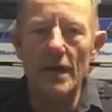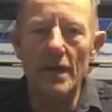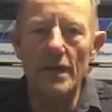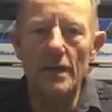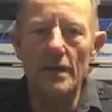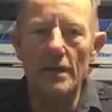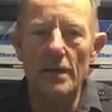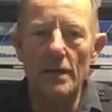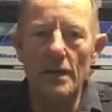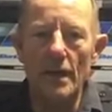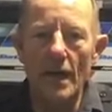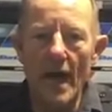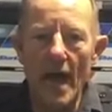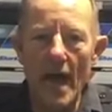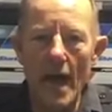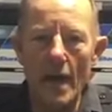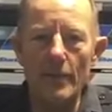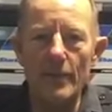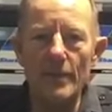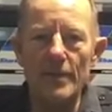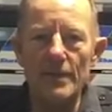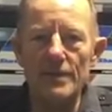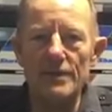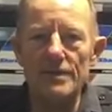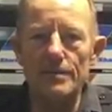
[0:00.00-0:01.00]
it
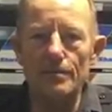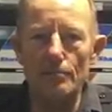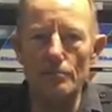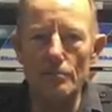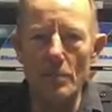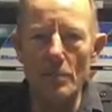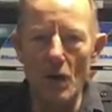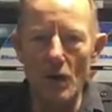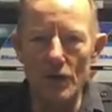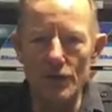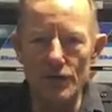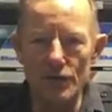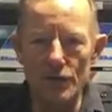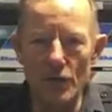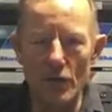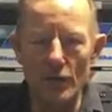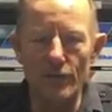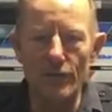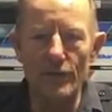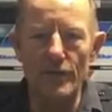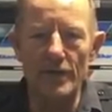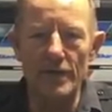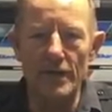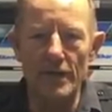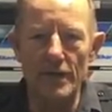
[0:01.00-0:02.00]
happens most
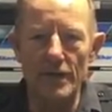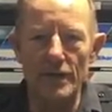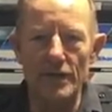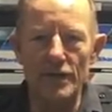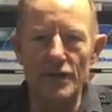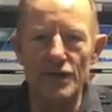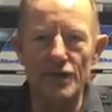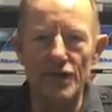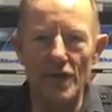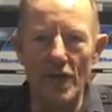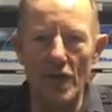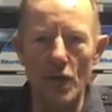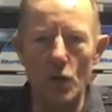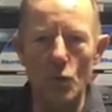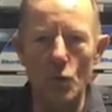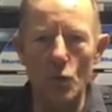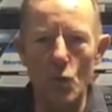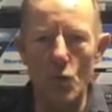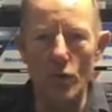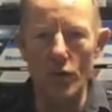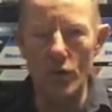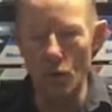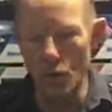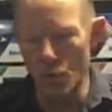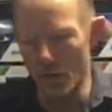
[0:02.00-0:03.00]
often in the shallow
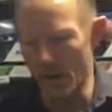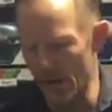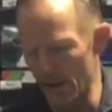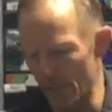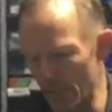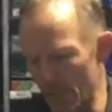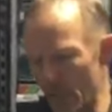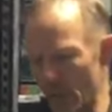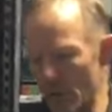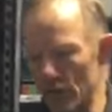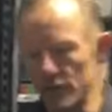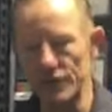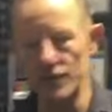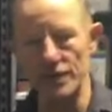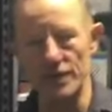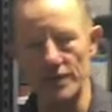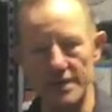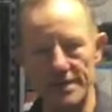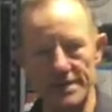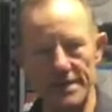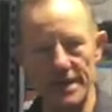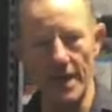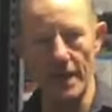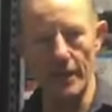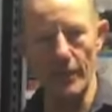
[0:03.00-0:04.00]
water when a person
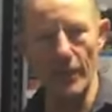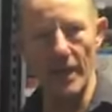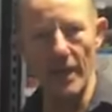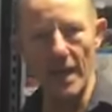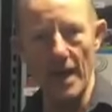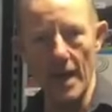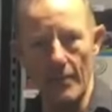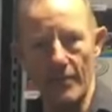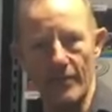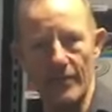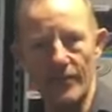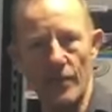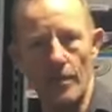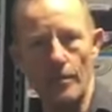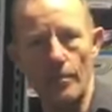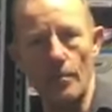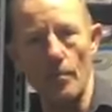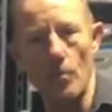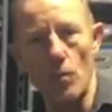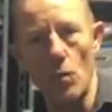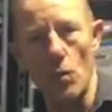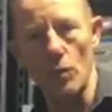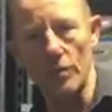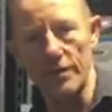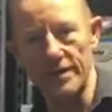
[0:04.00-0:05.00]
is coming up
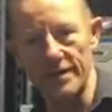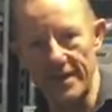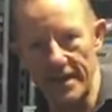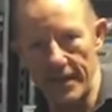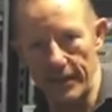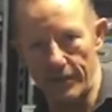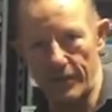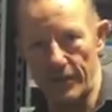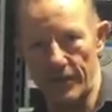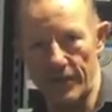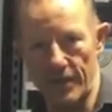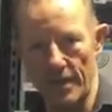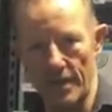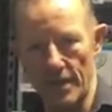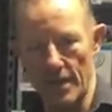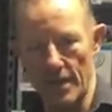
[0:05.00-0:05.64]
from more depth.